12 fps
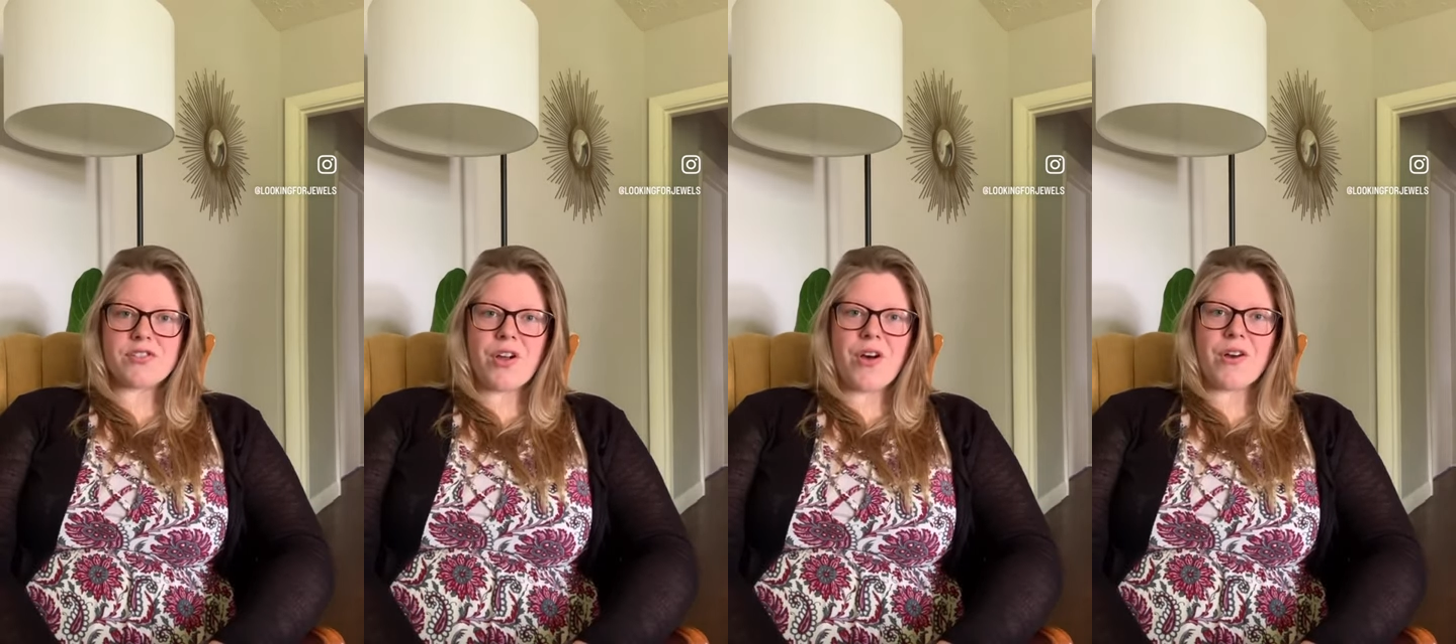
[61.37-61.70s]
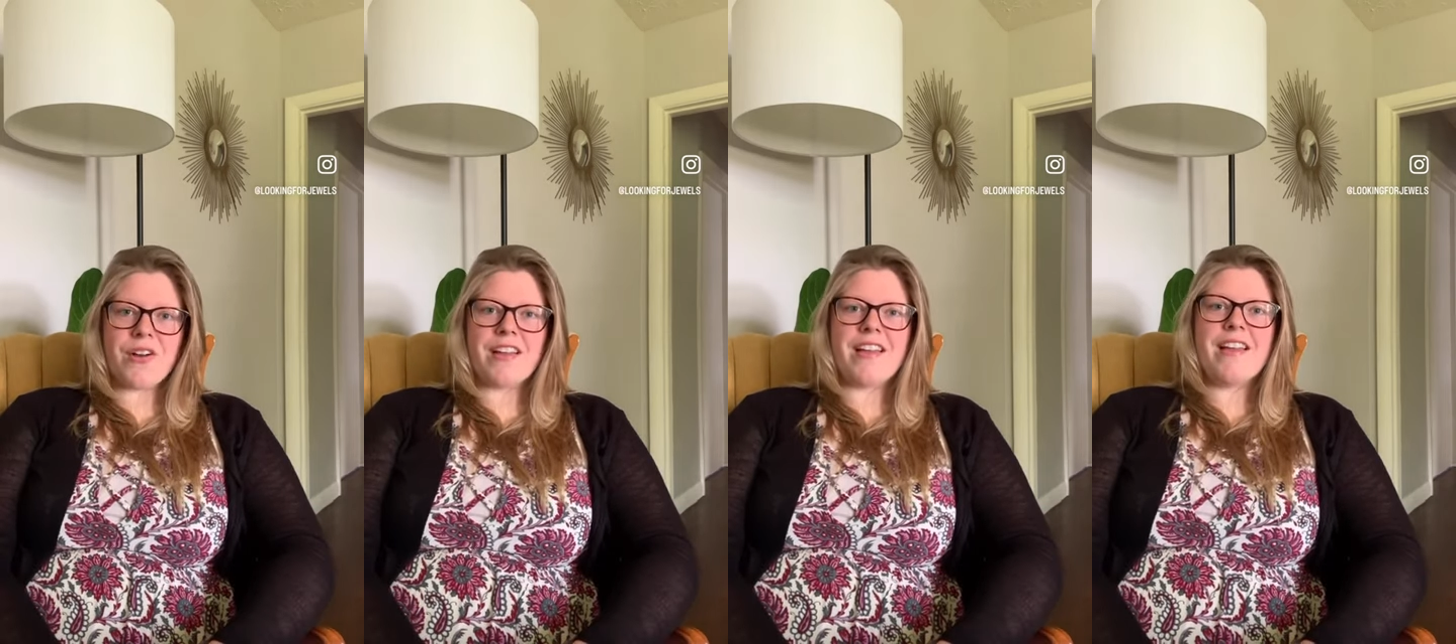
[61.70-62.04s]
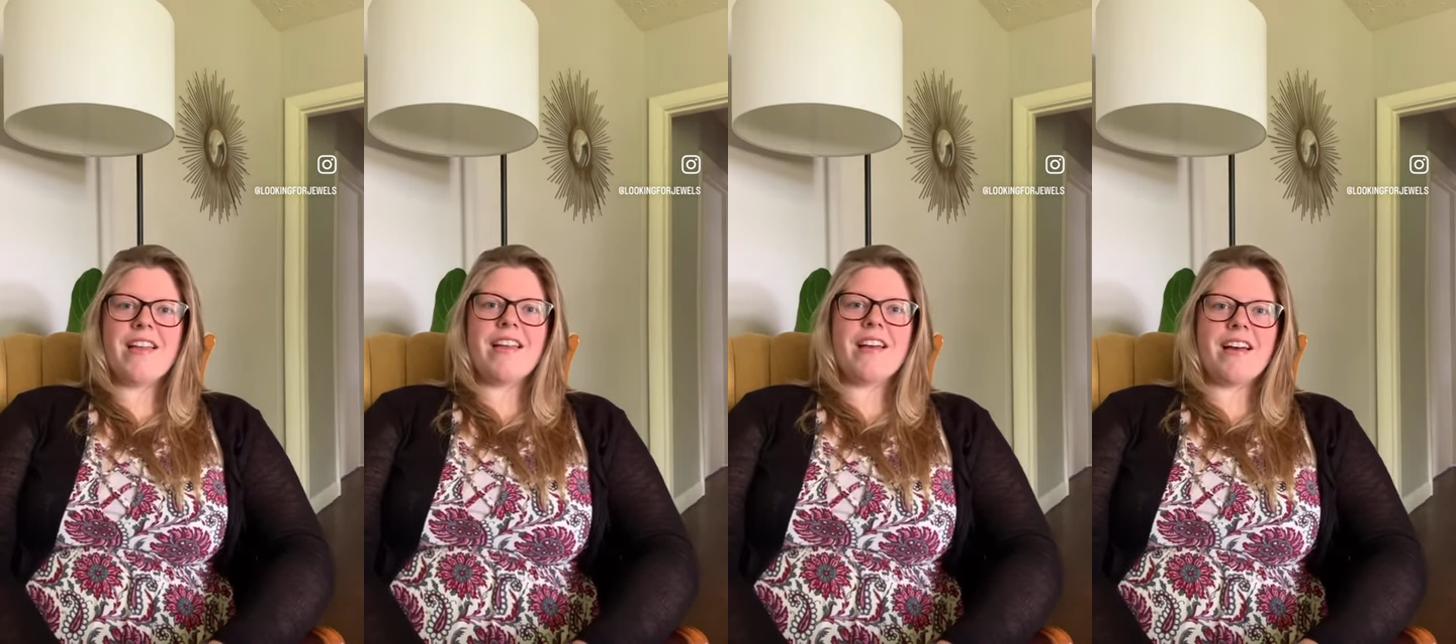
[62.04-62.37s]
song
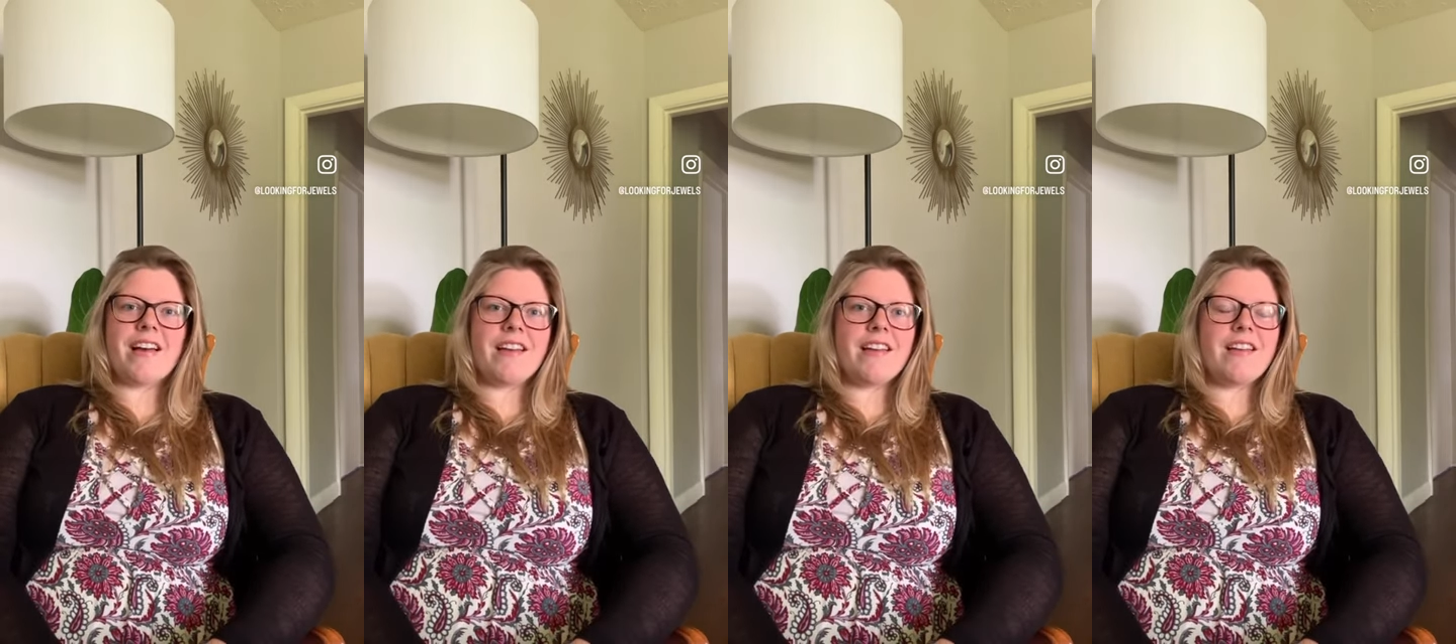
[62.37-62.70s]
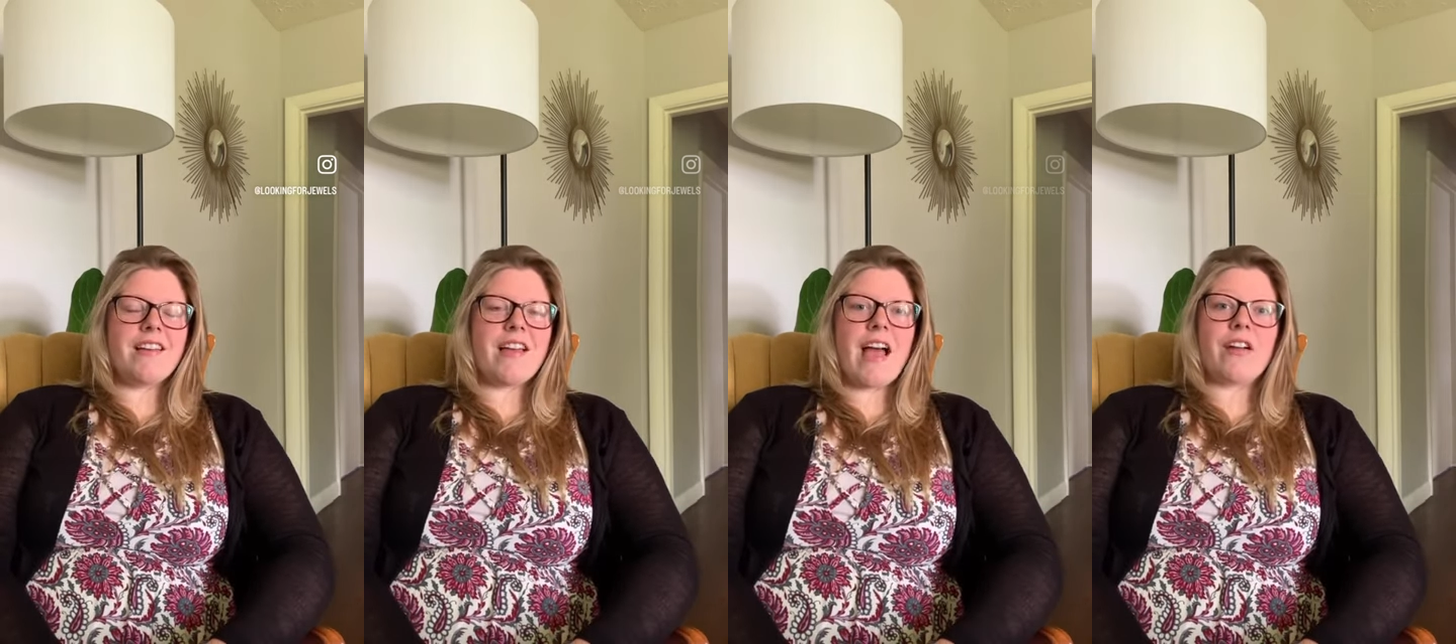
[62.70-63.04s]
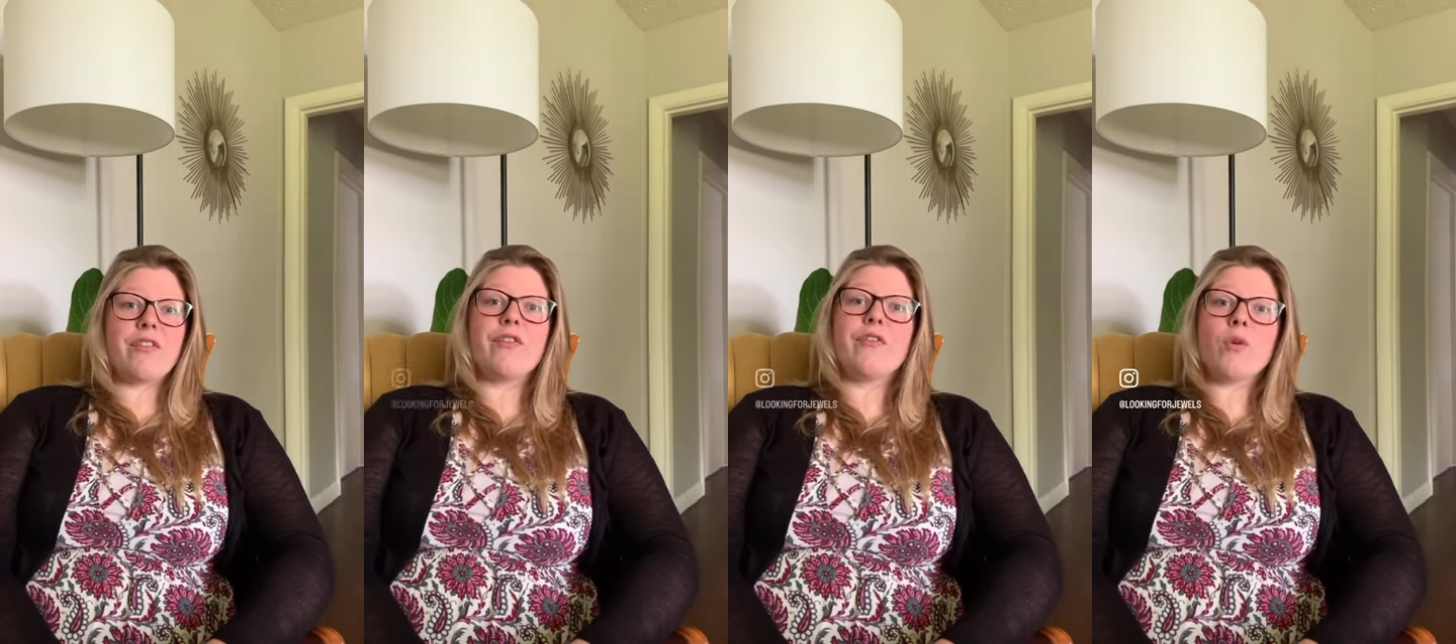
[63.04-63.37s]
uh, out
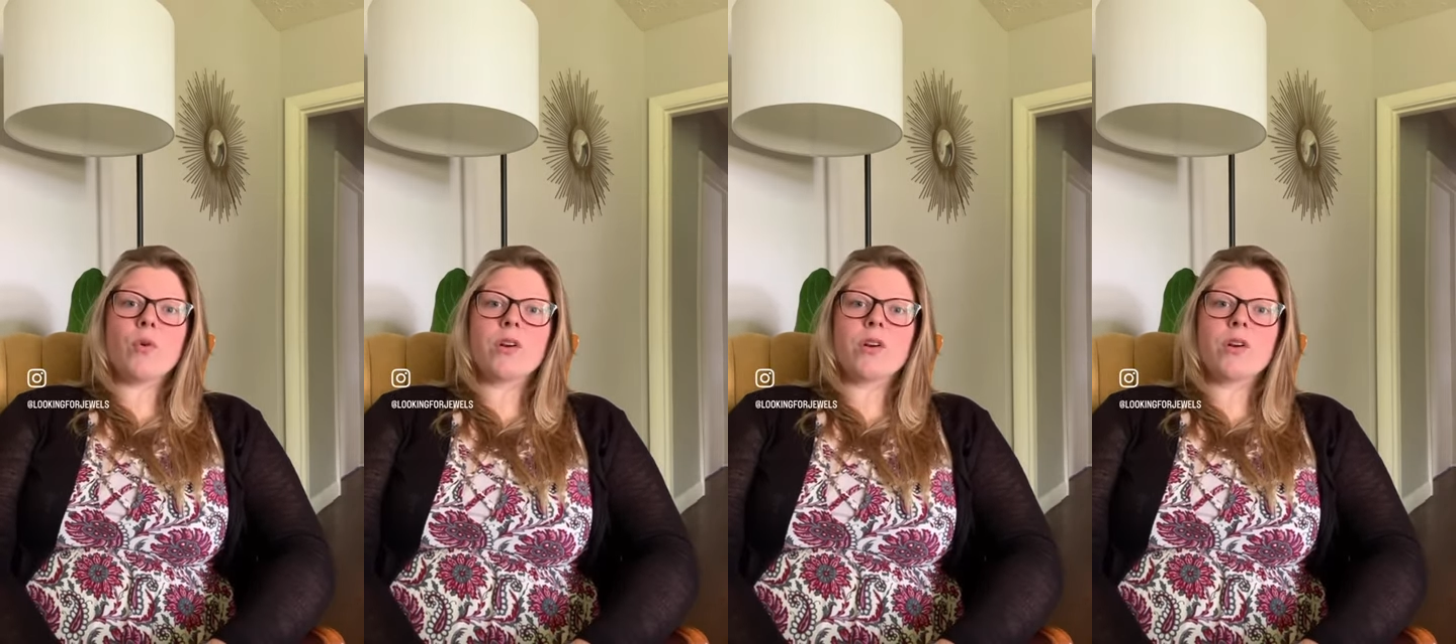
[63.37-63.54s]
of four